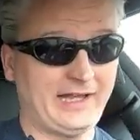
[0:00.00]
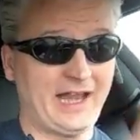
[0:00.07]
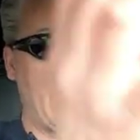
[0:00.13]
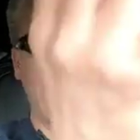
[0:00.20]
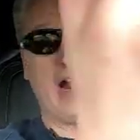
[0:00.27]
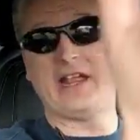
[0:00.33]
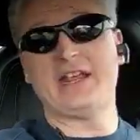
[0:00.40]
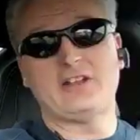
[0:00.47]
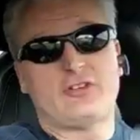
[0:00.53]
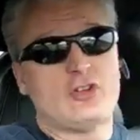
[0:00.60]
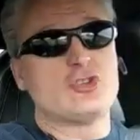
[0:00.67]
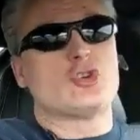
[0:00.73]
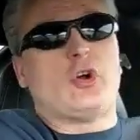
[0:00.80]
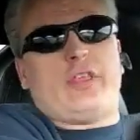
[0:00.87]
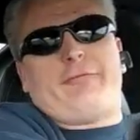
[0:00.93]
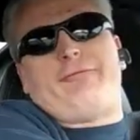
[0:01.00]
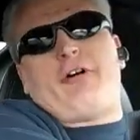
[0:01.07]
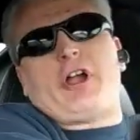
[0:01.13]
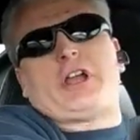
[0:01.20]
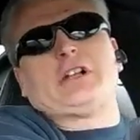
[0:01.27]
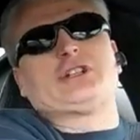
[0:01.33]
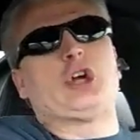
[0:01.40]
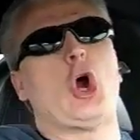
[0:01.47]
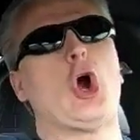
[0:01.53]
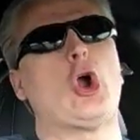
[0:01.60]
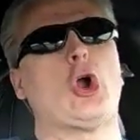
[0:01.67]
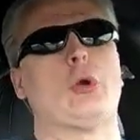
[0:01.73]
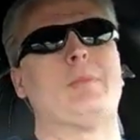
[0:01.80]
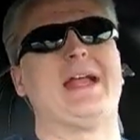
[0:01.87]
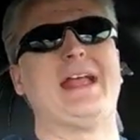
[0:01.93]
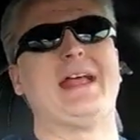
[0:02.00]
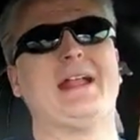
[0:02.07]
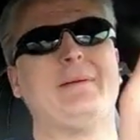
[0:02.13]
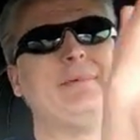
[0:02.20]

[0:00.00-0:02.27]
Now I get to enjoy the fucking car, man.